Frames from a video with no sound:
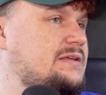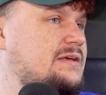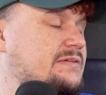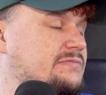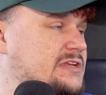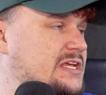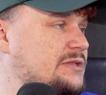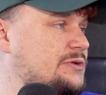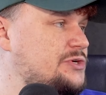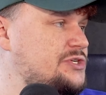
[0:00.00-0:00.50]

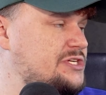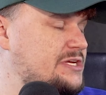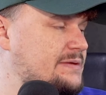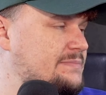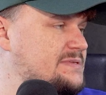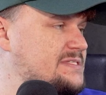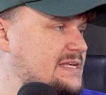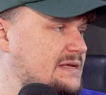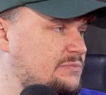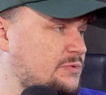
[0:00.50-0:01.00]
of
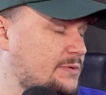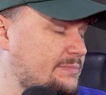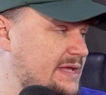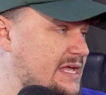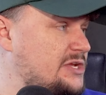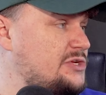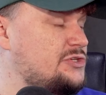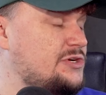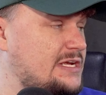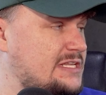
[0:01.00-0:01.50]
dealerships said we're
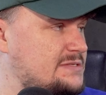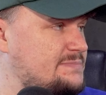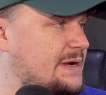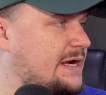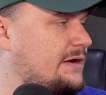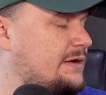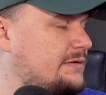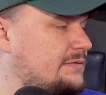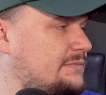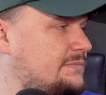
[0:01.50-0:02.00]
being
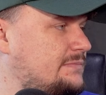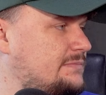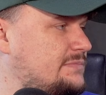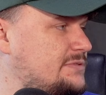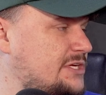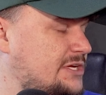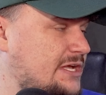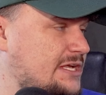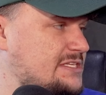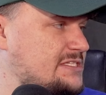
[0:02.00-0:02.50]
transparent
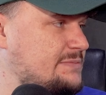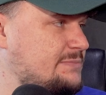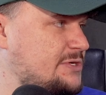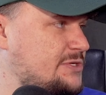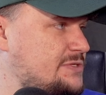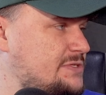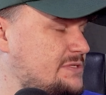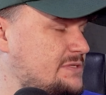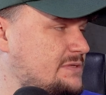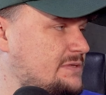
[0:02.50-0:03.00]
to customers.